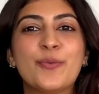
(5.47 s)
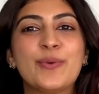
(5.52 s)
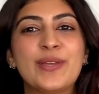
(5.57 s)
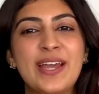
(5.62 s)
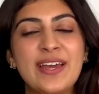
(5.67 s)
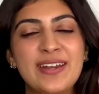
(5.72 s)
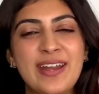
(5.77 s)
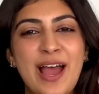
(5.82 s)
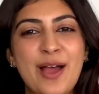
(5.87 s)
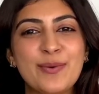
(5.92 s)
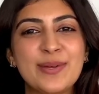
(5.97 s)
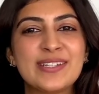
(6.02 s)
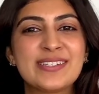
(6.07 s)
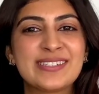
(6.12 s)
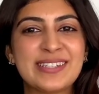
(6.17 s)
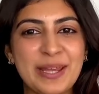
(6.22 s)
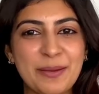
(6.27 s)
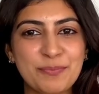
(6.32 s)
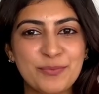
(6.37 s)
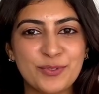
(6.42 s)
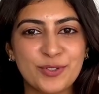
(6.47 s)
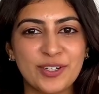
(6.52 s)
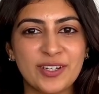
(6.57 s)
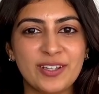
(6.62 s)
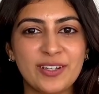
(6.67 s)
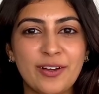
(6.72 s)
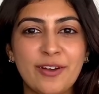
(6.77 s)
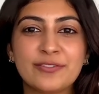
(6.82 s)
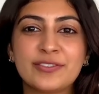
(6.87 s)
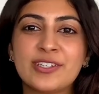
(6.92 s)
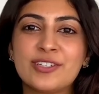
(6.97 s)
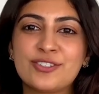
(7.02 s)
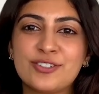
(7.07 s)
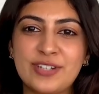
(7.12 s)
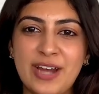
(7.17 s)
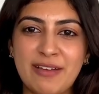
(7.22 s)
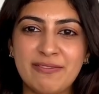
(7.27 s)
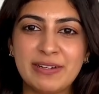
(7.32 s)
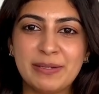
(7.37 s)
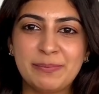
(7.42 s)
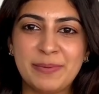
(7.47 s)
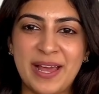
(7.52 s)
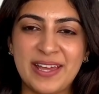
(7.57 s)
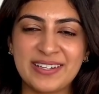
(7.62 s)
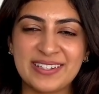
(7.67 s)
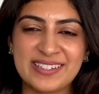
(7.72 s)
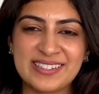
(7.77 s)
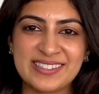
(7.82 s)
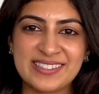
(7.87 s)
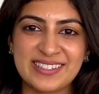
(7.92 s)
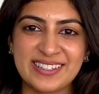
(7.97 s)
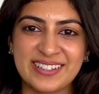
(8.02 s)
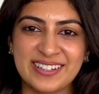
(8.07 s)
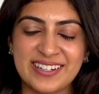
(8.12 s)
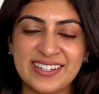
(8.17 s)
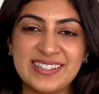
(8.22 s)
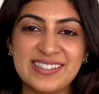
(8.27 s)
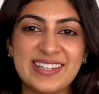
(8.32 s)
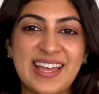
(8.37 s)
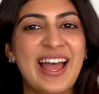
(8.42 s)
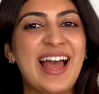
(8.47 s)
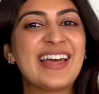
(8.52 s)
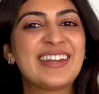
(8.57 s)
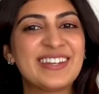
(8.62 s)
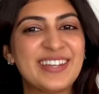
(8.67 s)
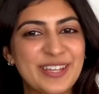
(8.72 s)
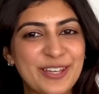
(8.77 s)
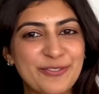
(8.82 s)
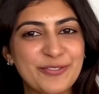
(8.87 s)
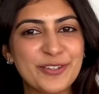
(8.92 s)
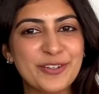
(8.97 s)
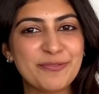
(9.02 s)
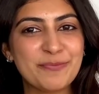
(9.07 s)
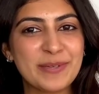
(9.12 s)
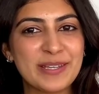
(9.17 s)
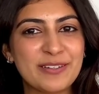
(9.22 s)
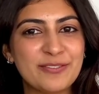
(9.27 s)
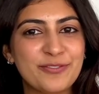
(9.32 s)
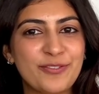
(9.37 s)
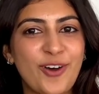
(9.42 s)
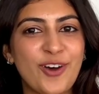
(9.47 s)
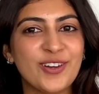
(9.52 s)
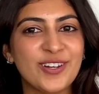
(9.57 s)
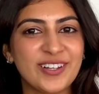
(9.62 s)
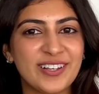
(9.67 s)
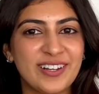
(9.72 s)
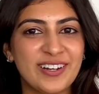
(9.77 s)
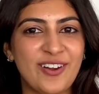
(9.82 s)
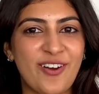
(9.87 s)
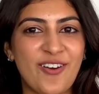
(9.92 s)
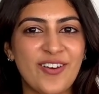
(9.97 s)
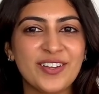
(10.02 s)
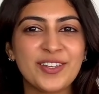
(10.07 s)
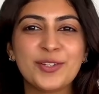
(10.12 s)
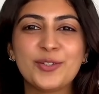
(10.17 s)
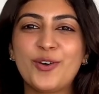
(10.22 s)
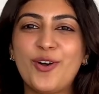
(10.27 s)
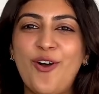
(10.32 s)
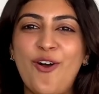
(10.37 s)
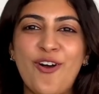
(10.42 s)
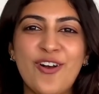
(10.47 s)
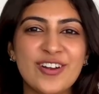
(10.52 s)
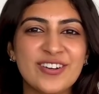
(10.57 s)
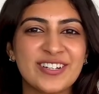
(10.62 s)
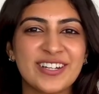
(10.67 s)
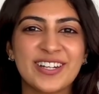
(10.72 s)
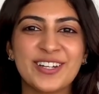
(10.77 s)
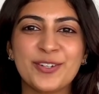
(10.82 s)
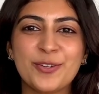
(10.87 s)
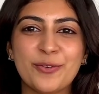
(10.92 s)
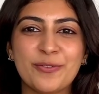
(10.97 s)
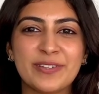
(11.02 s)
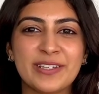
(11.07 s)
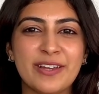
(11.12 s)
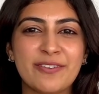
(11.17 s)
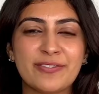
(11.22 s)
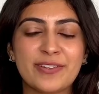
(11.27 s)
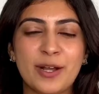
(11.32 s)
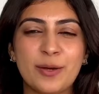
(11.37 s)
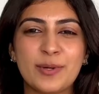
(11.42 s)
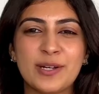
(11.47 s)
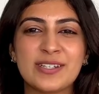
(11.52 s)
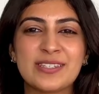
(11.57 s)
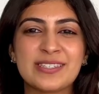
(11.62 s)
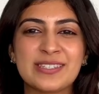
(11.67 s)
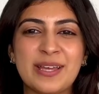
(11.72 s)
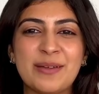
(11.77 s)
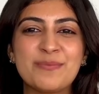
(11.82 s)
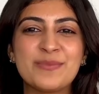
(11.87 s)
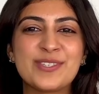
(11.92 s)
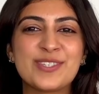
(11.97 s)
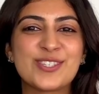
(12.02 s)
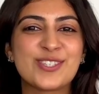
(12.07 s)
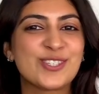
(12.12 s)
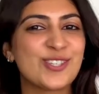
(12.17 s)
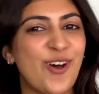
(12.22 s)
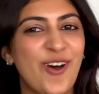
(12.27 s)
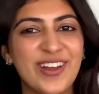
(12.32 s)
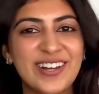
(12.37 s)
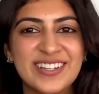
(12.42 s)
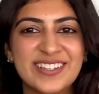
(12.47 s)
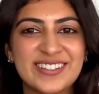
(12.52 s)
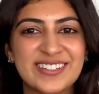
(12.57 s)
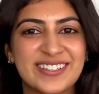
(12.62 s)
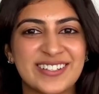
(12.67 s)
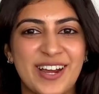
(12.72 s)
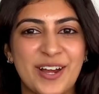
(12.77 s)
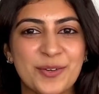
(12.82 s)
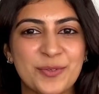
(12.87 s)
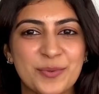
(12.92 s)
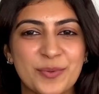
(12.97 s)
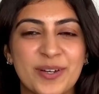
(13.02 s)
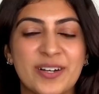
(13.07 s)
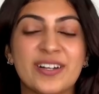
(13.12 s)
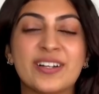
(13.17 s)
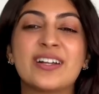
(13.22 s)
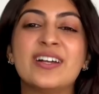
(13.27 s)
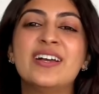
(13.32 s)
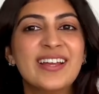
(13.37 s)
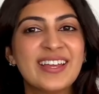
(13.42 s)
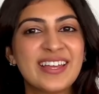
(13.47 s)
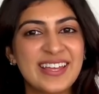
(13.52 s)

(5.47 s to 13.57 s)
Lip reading: We are now at step 3 of this travel planning series, and if you've been following along, you already know we have covered some solid groundwork.